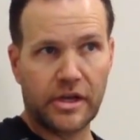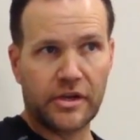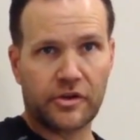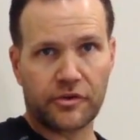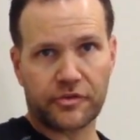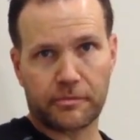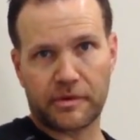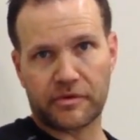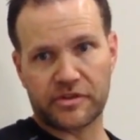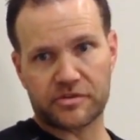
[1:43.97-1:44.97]
You're also going to be
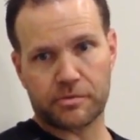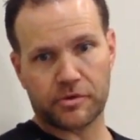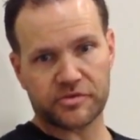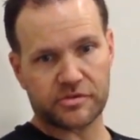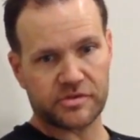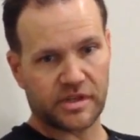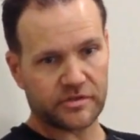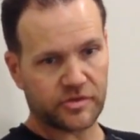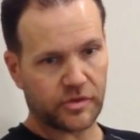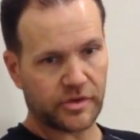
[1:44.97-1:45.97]
able to get your posterior
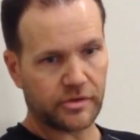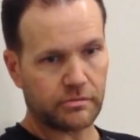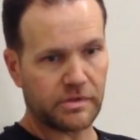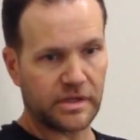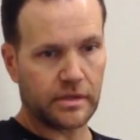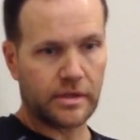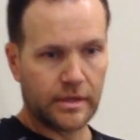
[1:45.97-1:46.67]
deltoid a good bit.